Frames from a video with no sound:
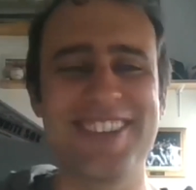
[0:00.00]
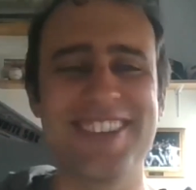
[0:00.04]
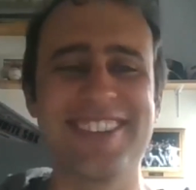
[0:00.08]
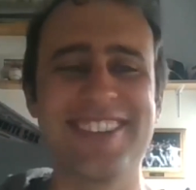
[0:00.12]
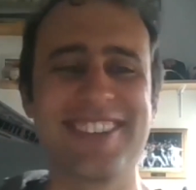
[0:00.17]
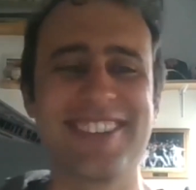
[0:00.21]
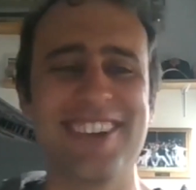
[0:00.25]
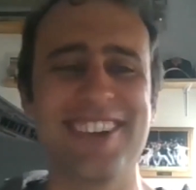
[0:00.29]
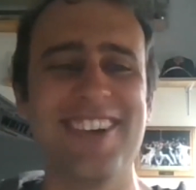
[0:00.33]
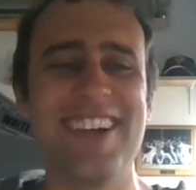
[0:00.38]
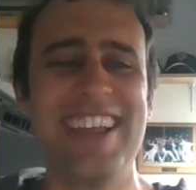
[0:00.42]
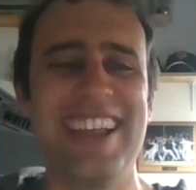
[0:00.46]
And
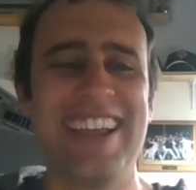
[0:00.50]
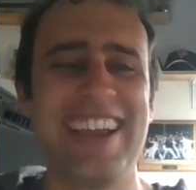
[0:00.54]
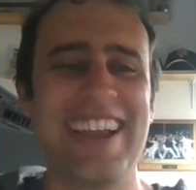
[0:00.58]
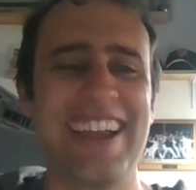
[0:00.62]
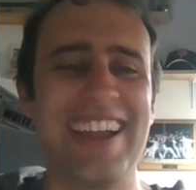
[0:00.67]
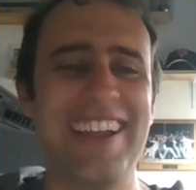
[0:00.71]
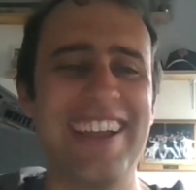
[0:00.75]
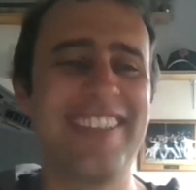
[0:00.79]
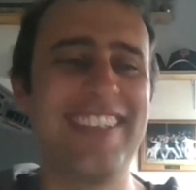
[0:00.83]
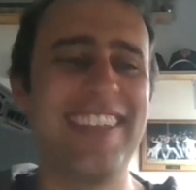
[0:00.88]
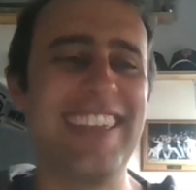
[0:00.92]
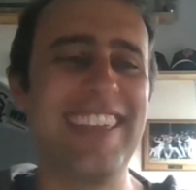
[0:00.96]
so
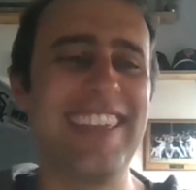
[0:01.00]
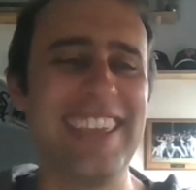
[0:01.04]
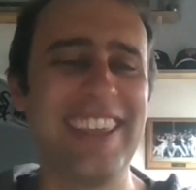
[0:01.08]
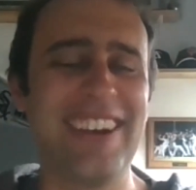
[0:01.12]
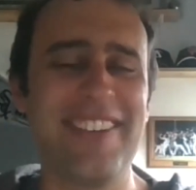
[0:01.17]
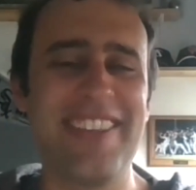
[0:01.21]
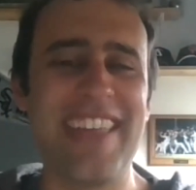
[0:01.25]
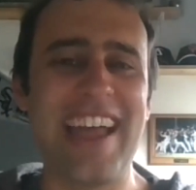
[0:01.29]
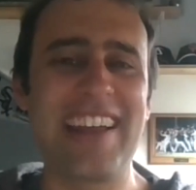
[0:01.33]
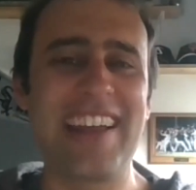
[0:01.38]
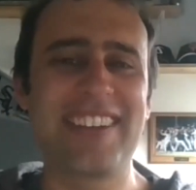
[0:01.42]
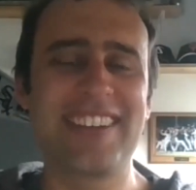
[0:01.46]
I think,
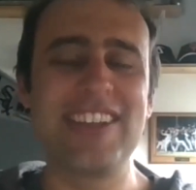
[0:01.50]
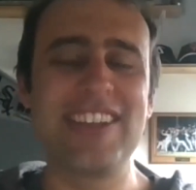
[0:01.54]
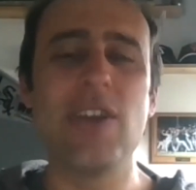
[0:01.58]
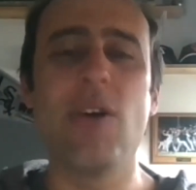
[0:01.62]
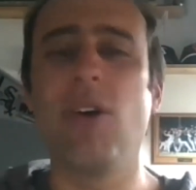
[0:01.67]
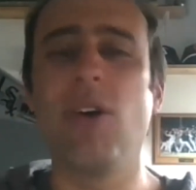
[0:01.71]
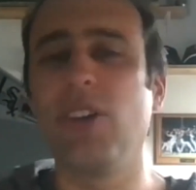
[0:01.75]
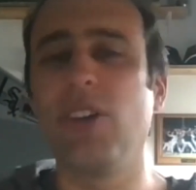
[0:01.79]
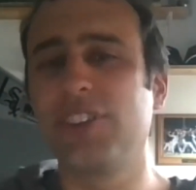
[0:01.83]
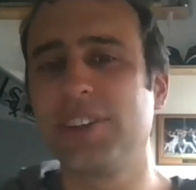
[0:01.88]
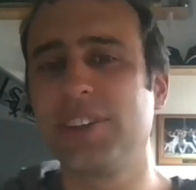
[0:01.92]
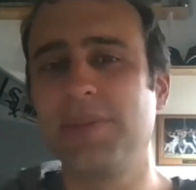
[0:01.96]
that's the
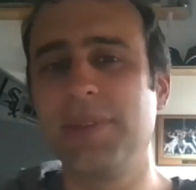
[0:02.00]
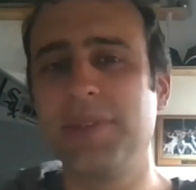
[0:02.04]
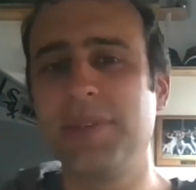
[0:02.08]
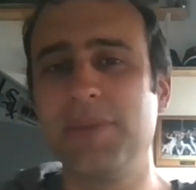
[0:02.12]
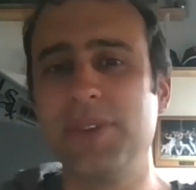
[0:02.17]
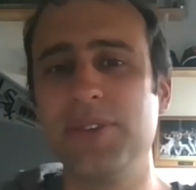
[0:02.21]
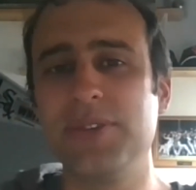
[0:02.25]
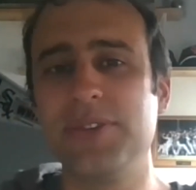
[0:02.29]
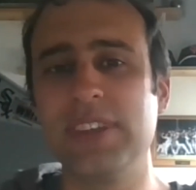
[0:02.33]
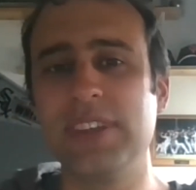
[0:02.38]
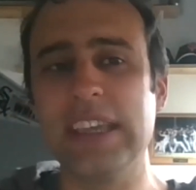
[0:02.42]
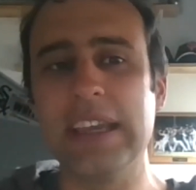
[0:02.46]
ultimate
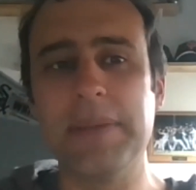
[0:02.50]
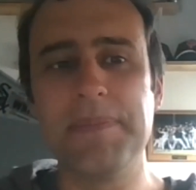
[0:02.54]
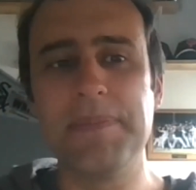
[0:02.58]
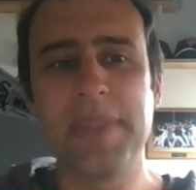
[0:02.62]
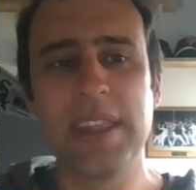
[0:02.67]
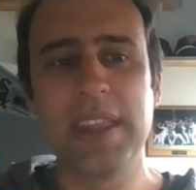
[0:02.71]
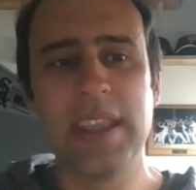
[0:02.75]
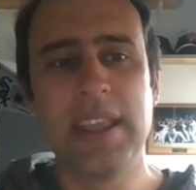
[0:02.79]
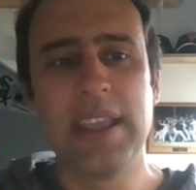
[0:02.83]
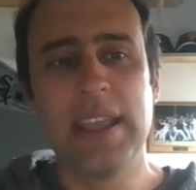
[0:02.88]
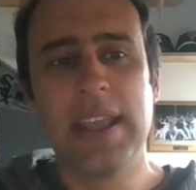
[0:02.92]
museum.